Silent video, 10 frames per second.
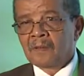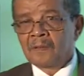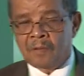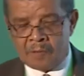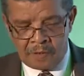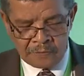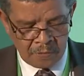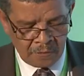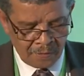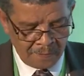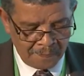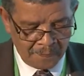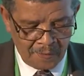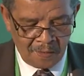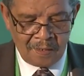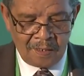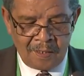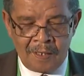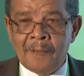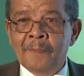Well, good afternoon.
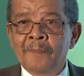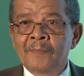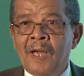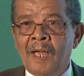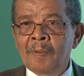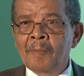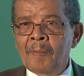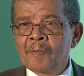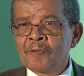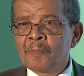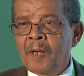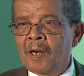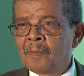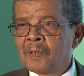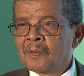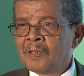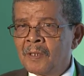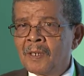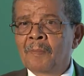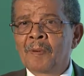I am a member of Parliament in the
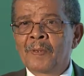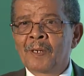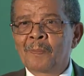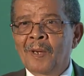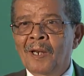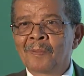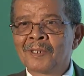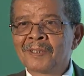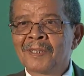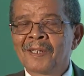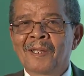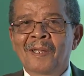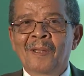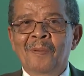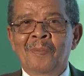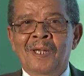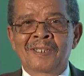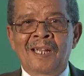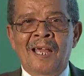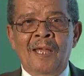Namibian Parliament, but
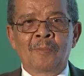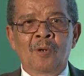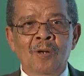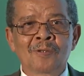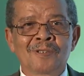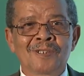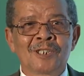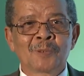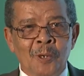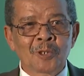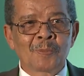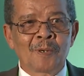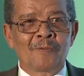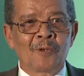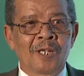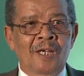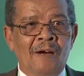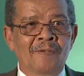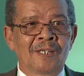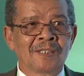I am not responsible for
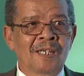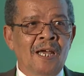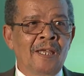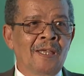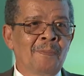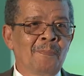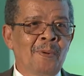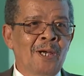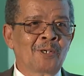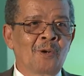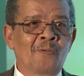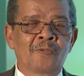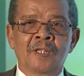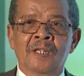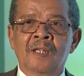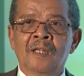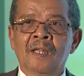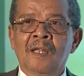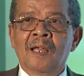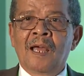e-governance. I am part of the
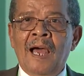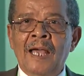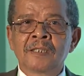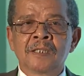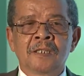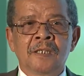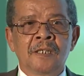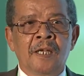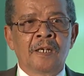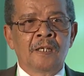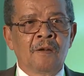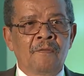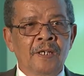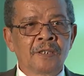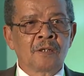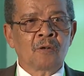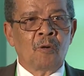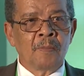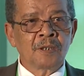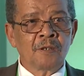ICT and Innovation
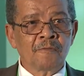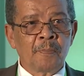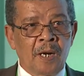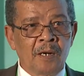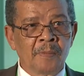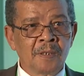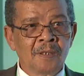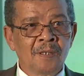Committee of Parliament,